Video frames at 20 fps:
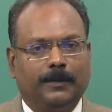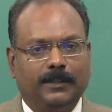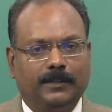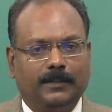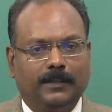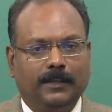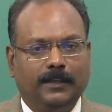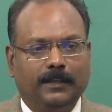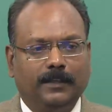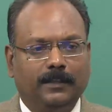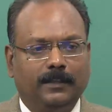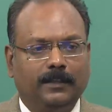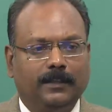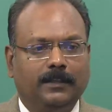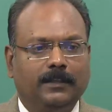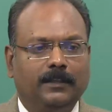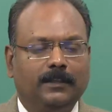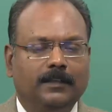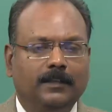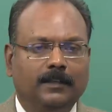by saying
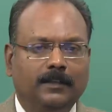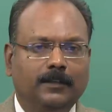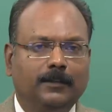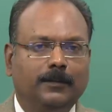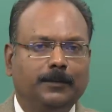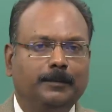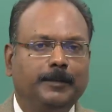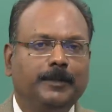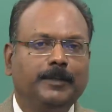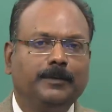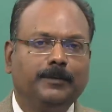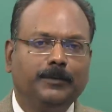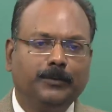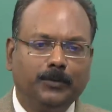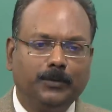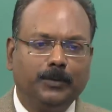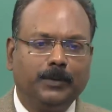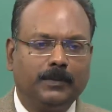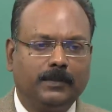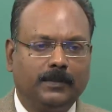that learn to be
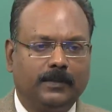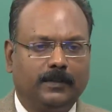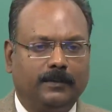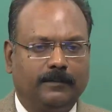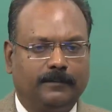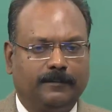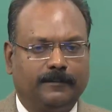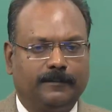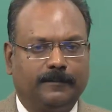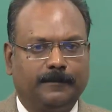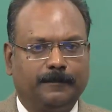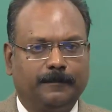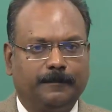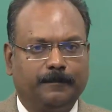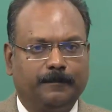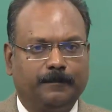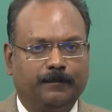yourself.